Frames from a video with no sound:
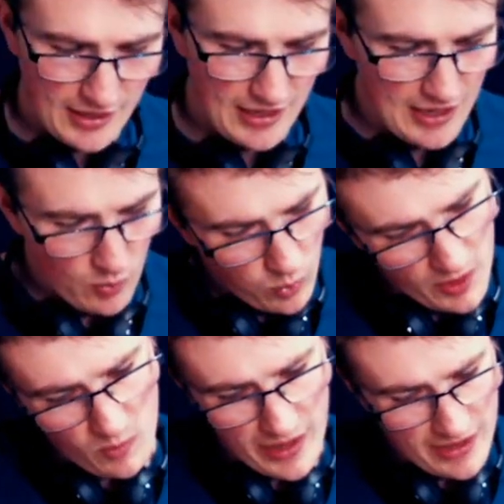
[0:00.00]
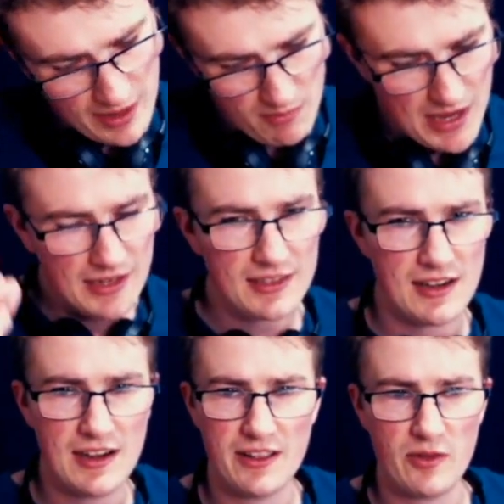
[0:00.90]
in one way they mix, in
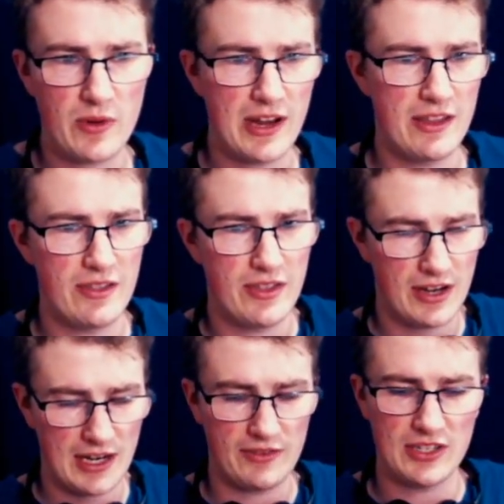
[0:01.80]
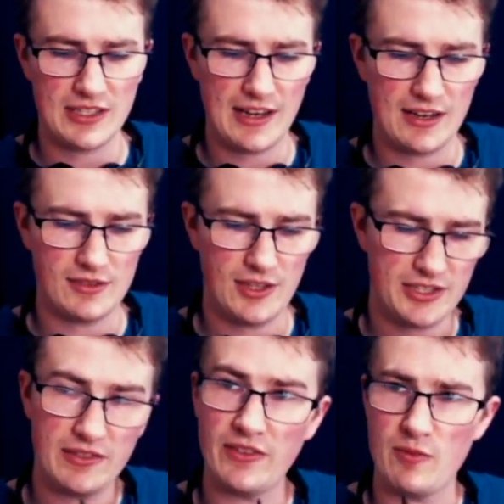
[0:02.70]
another way they're kind of just like
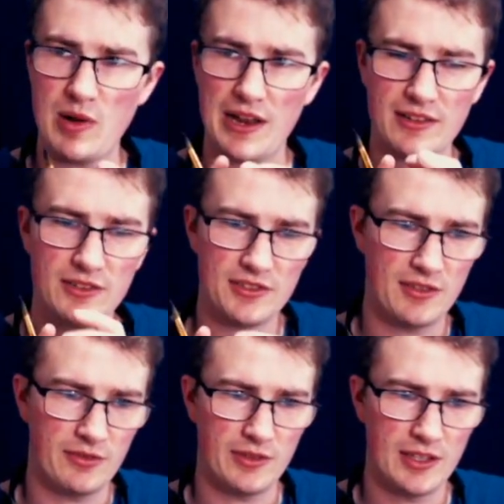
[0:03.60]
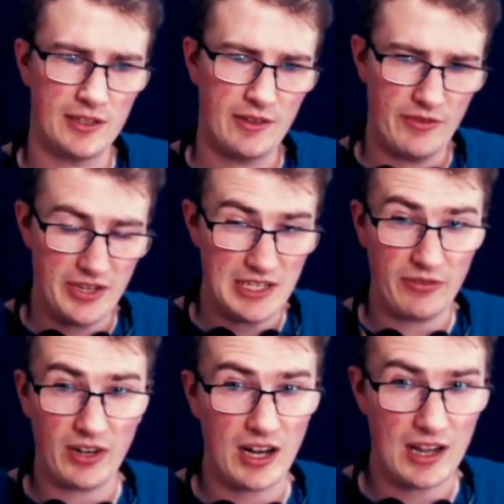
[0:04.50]
lots of different particles of the
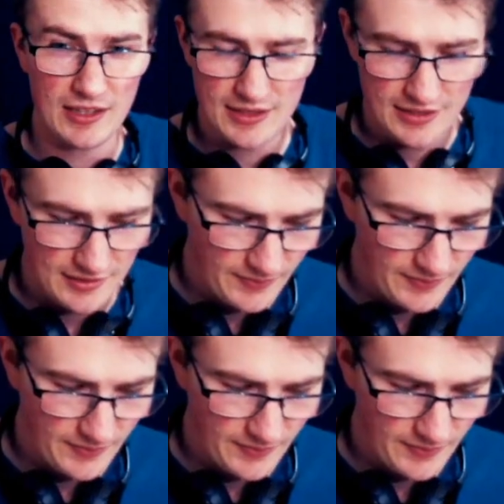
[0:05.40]
different colors.